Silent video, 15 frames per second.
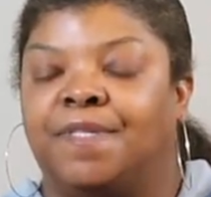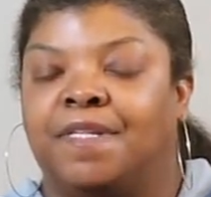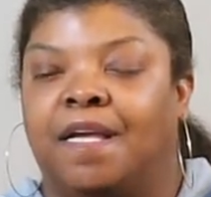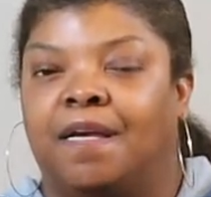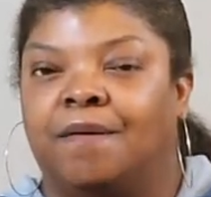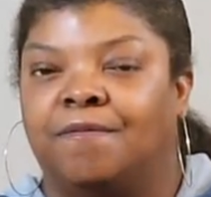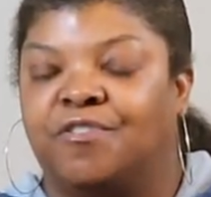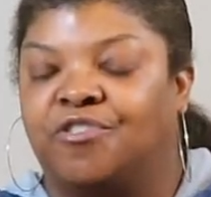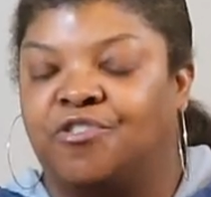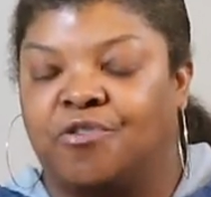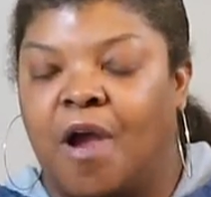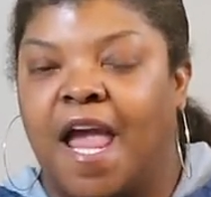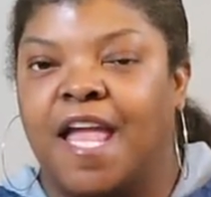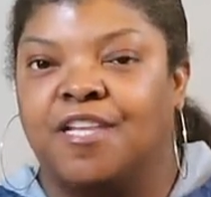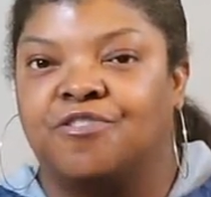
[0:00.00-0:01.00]
those
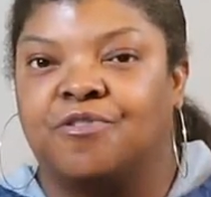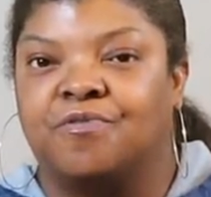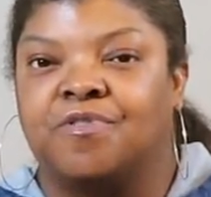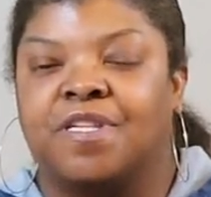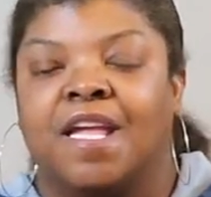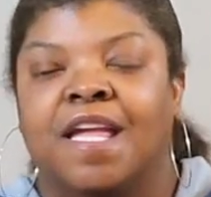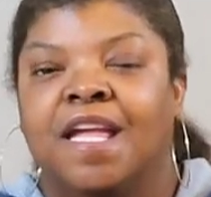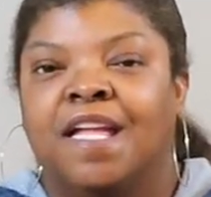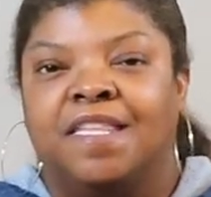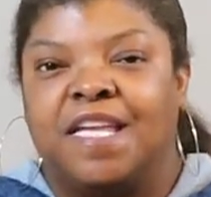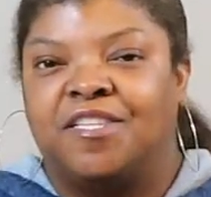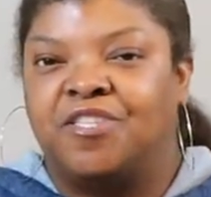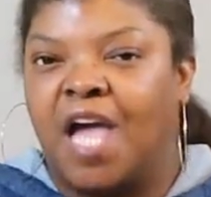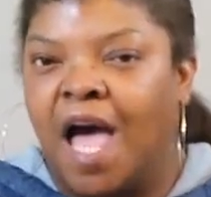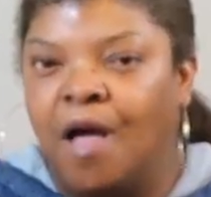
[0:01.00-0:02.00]
strangers,
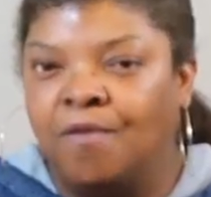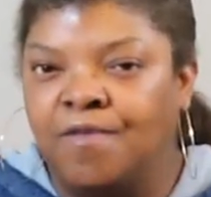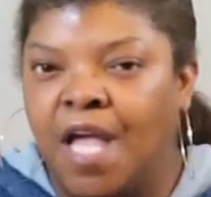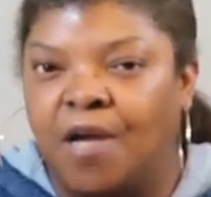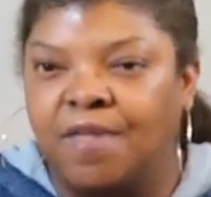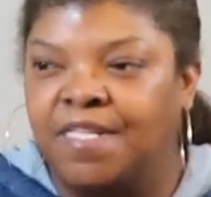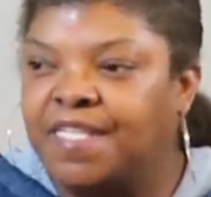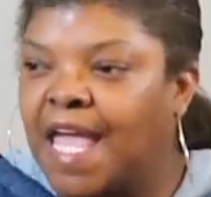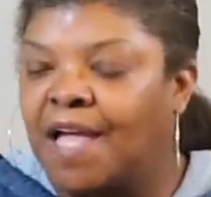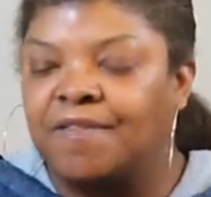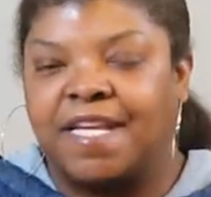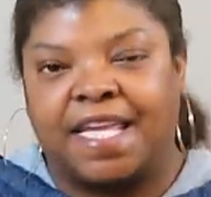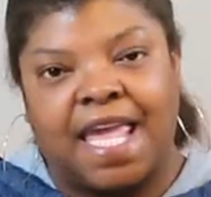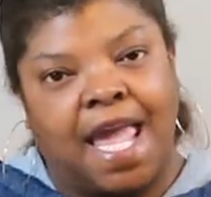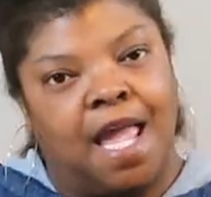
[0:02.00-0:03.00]
did y'all notice how
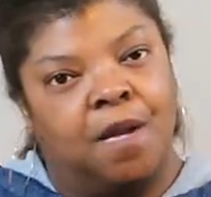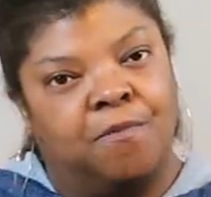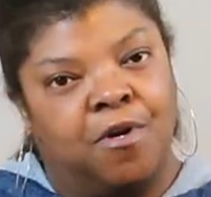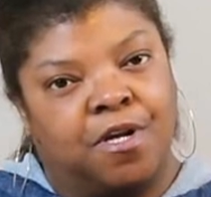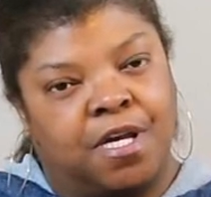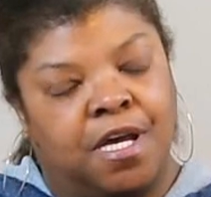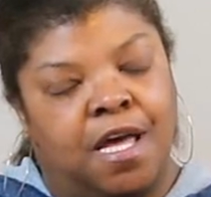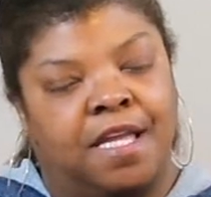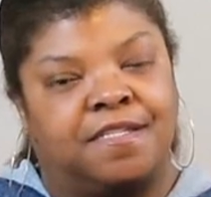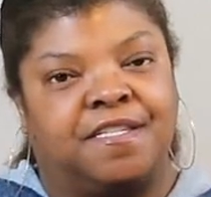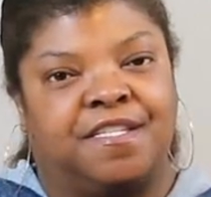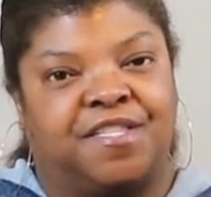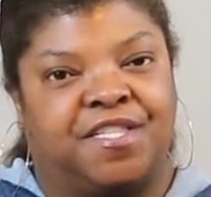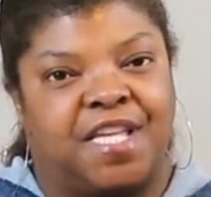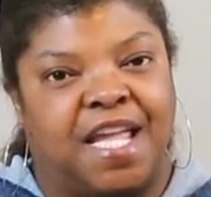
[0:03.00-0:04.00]
the camera cut
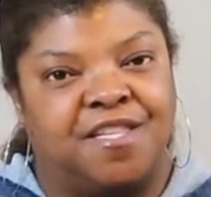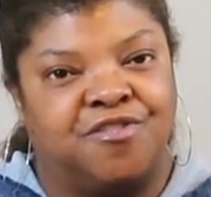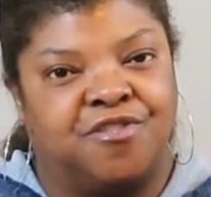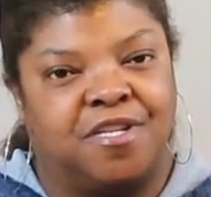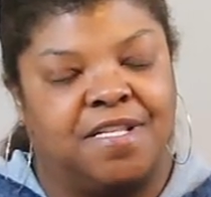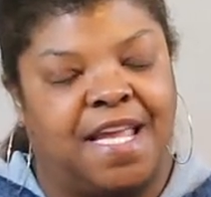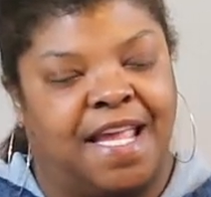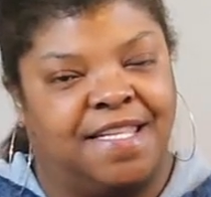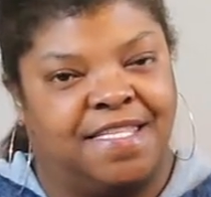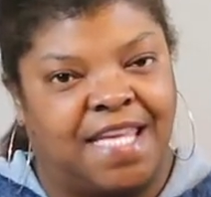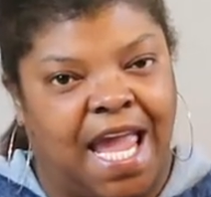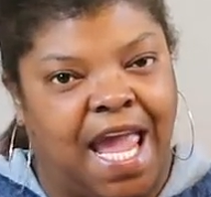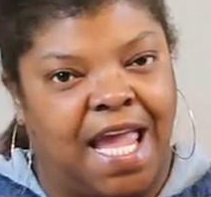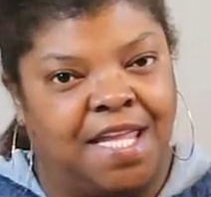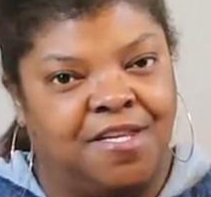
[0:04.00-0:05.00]
to Sinjin and
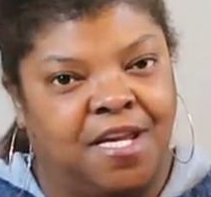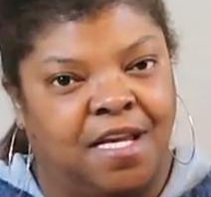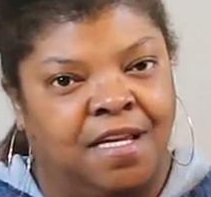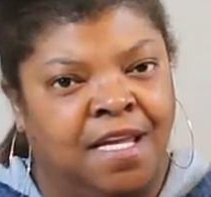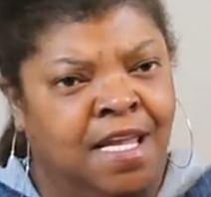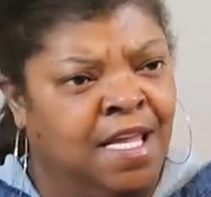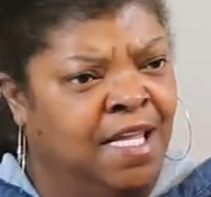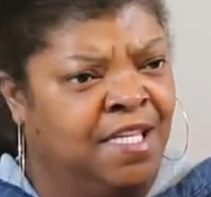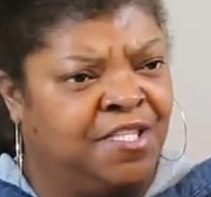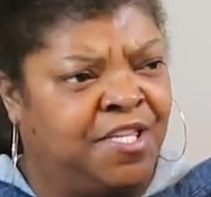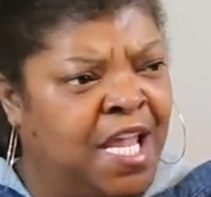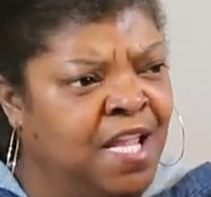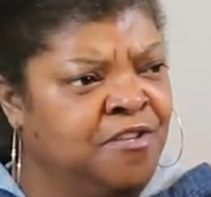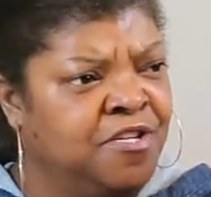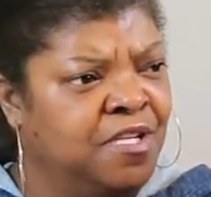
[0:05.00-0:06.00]
Tanya?
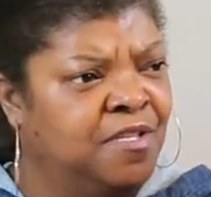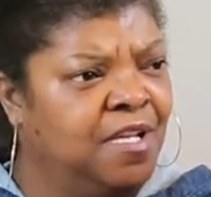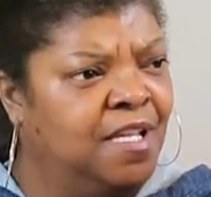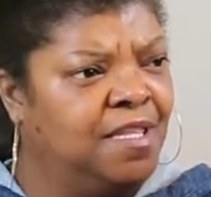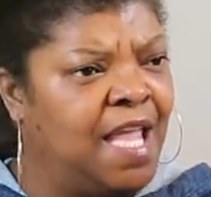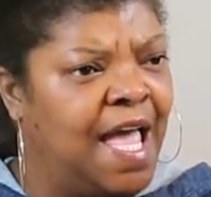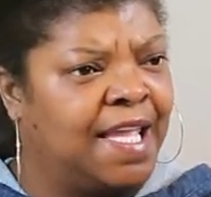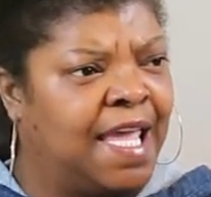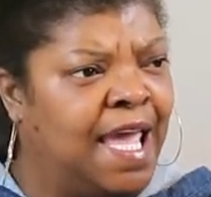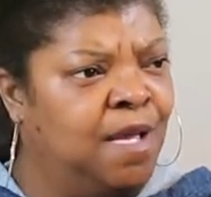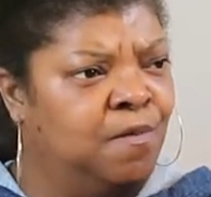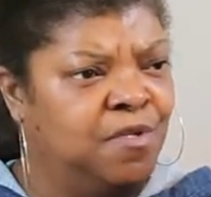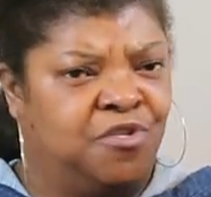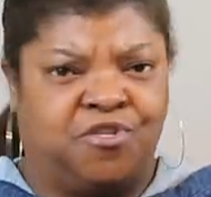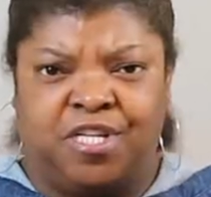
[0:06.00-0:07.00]
Sinjin looked like he
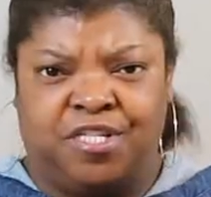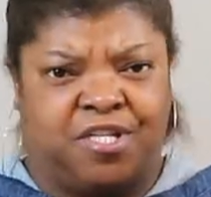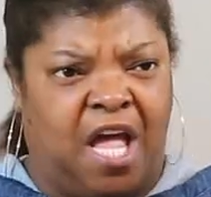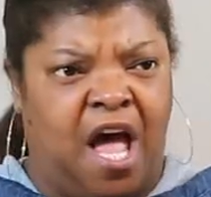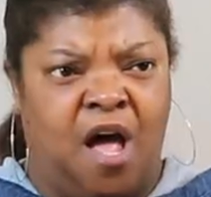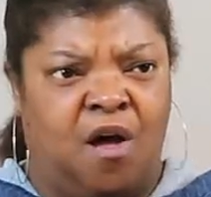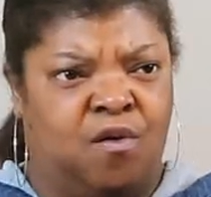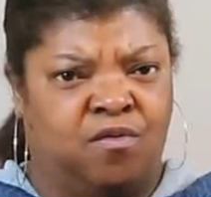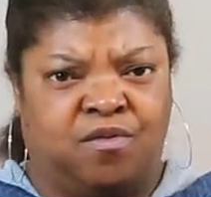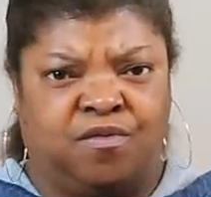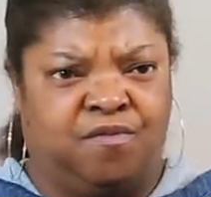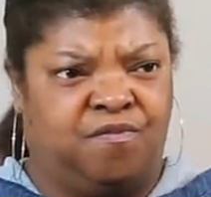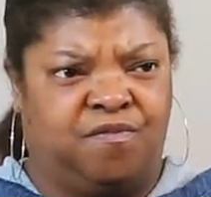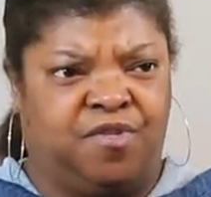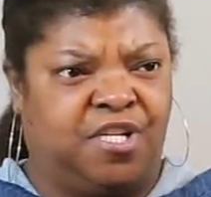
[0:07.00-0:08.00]
was
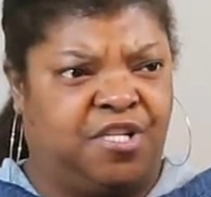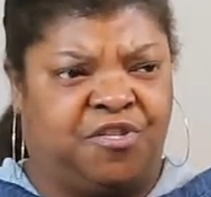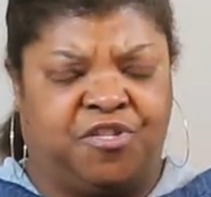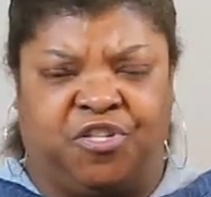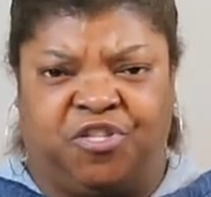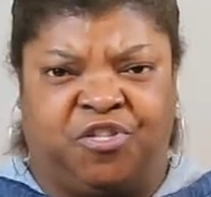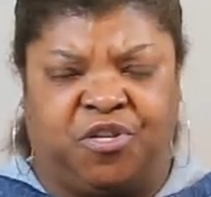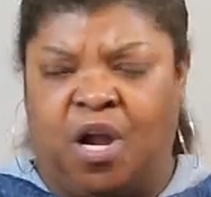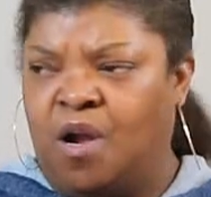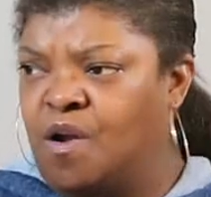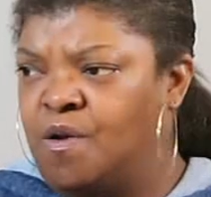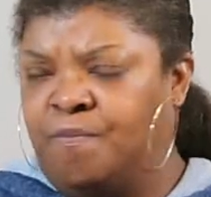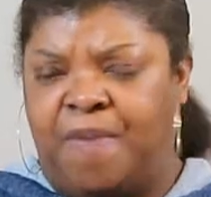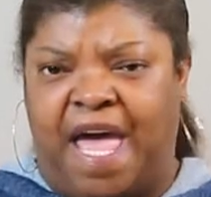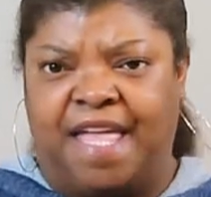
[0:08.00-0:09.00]
just
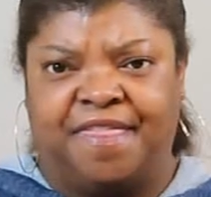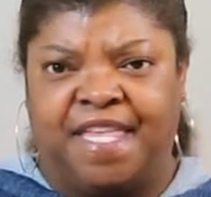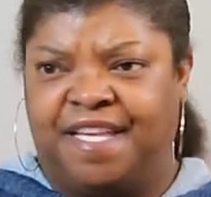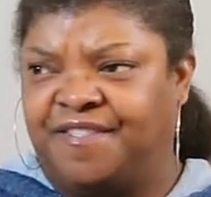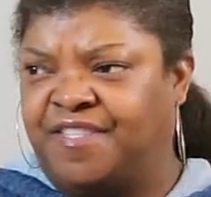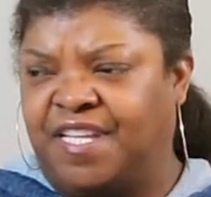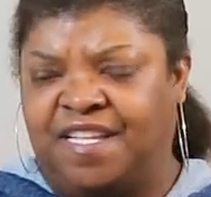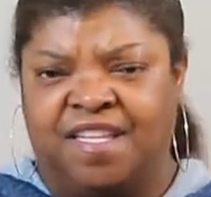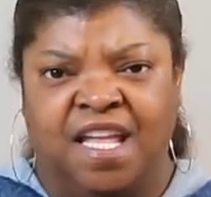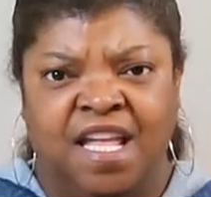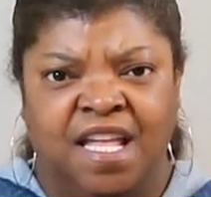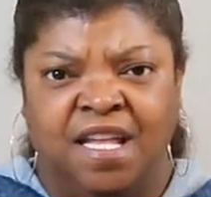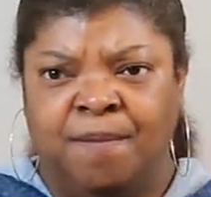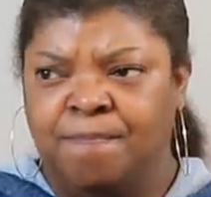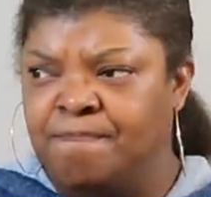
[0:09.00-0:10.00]
disturbed by this and
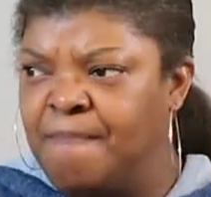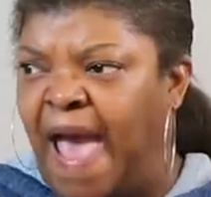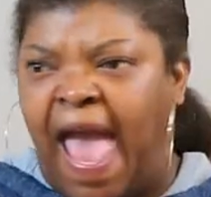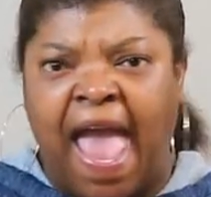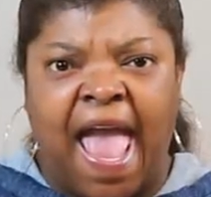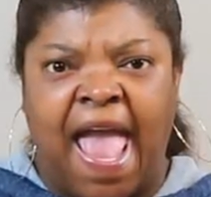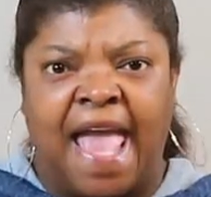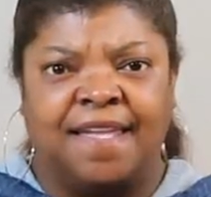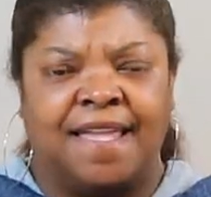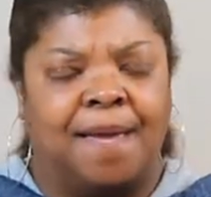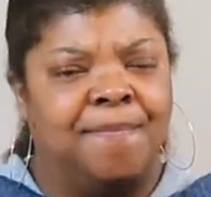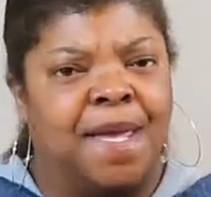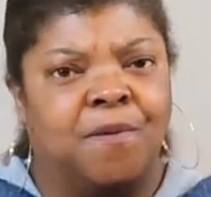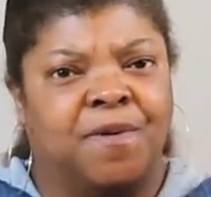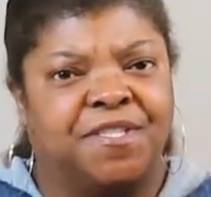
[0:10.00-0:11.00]
mad.
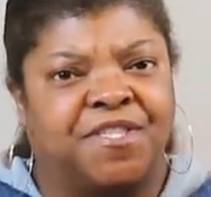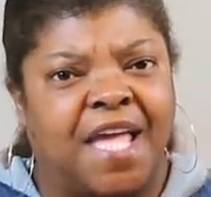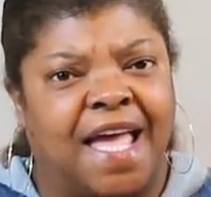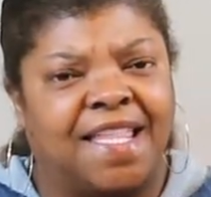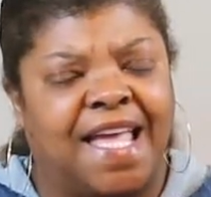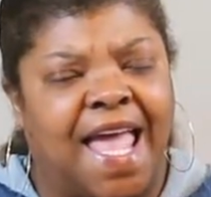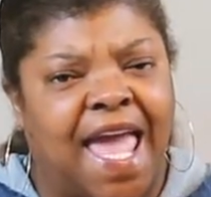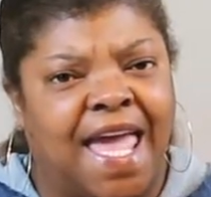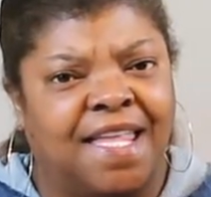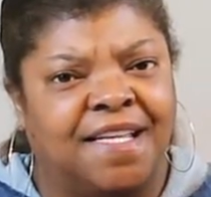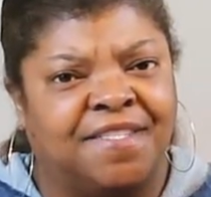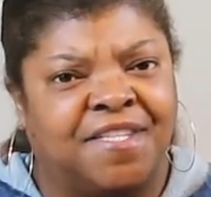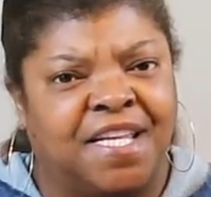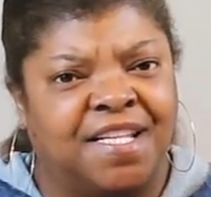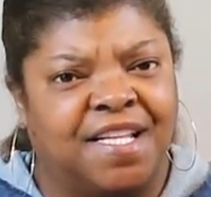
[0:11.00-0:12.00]
I mean, was that an
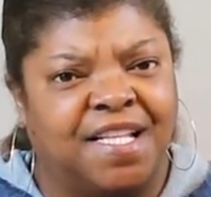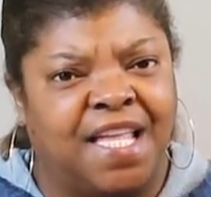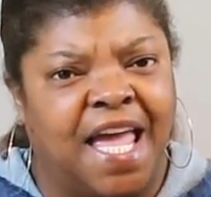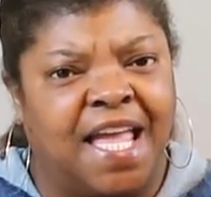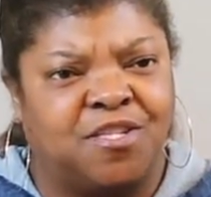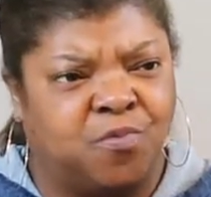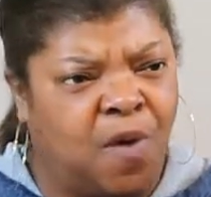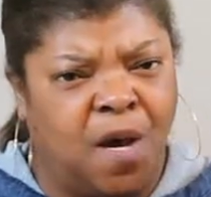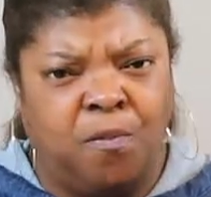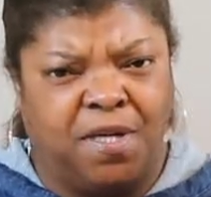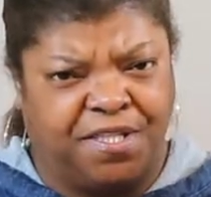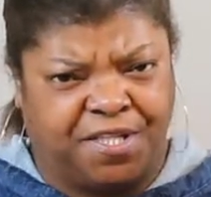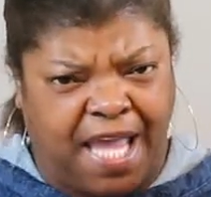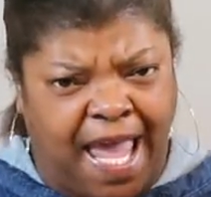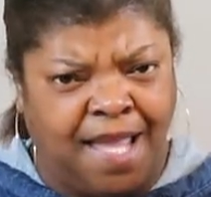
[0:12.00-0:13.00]
editing glitch? What
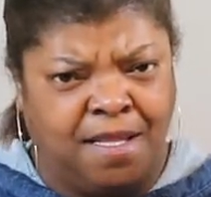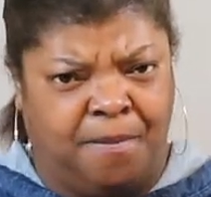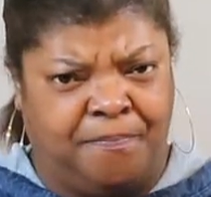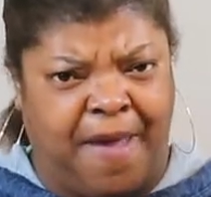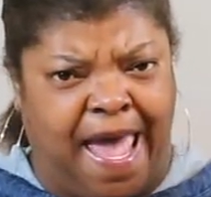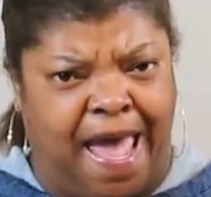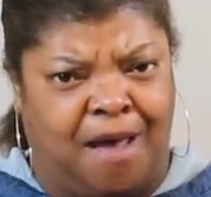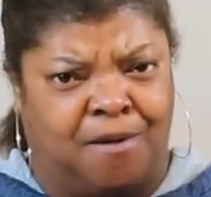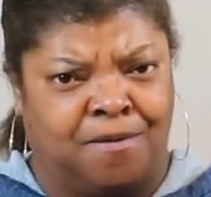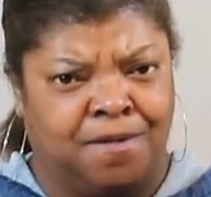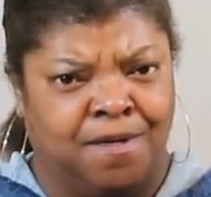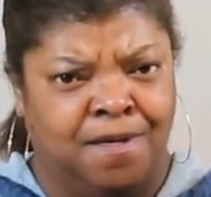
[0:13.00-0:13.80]
was that about?